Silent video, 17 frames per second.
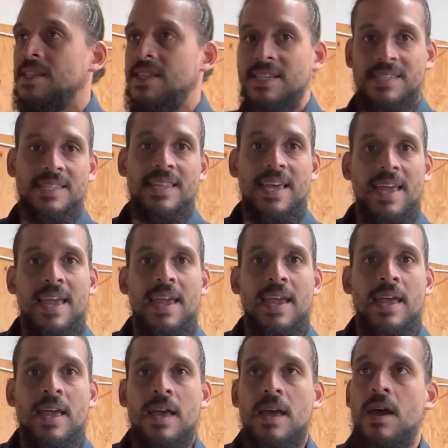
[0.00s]
this
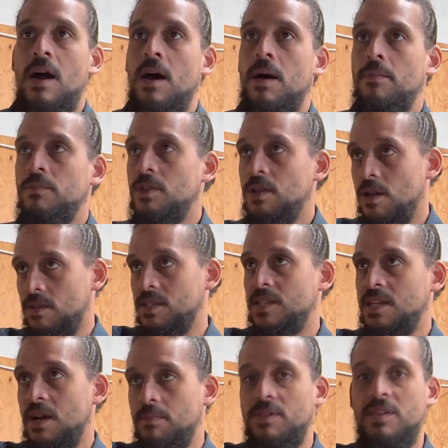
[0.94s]
thing, you know, to
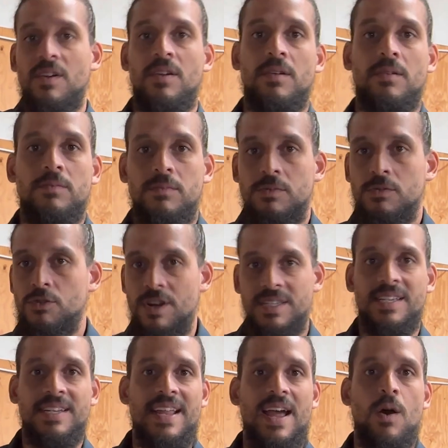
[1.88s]
come to
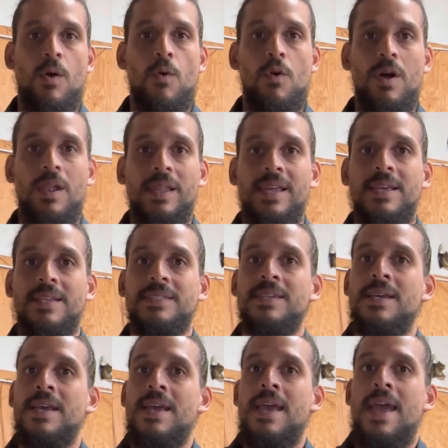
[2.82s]
tracing down oil leaks
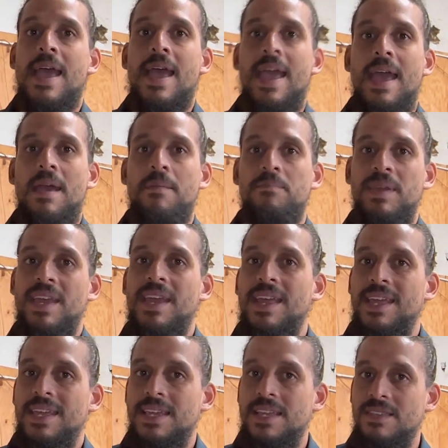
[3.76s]
and
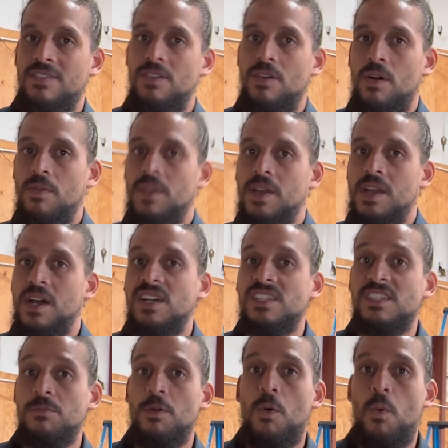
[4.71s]
being easy on the
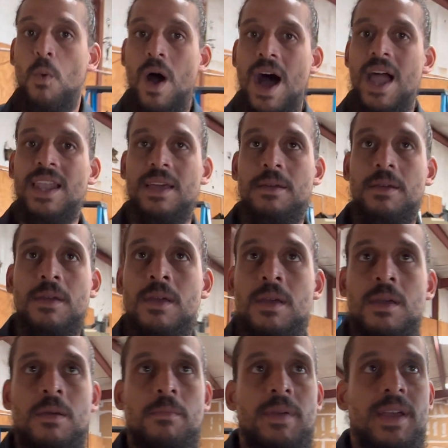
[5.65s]
customer wallet,
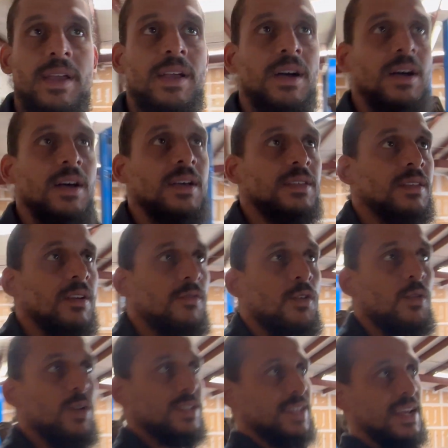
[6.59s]
because of
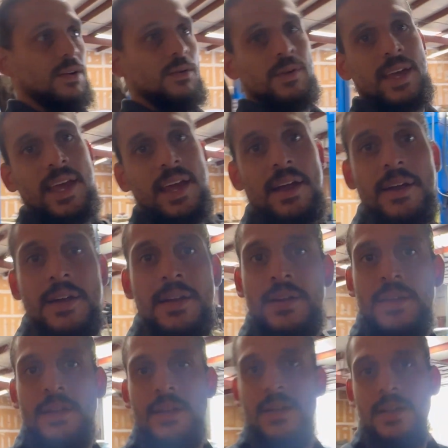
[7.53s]
course they don't care.
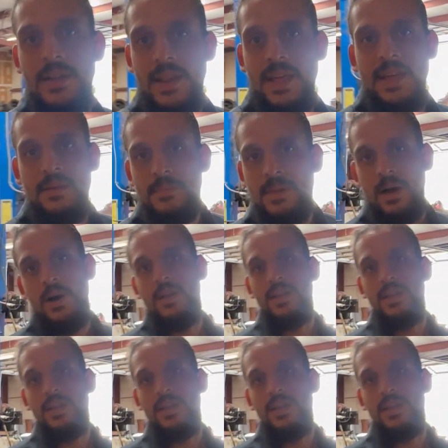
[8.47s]
They're like, oh